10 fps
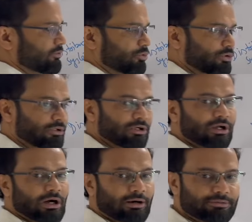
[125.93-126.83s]
node.
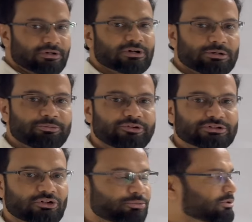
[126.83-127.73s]
After
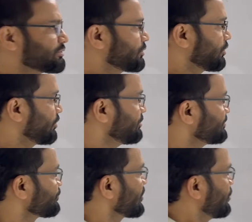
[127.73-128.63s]
completion of the job,
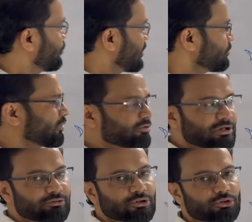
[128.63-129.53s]
one
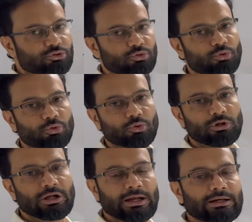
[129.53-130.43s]
worker node should go
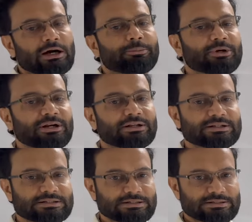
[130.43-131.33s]
and update the
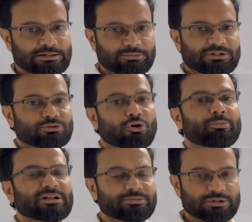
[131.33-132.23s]
system. The job
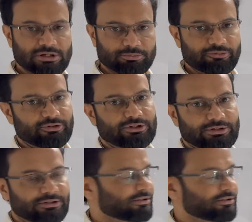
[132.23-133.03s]
has been completed,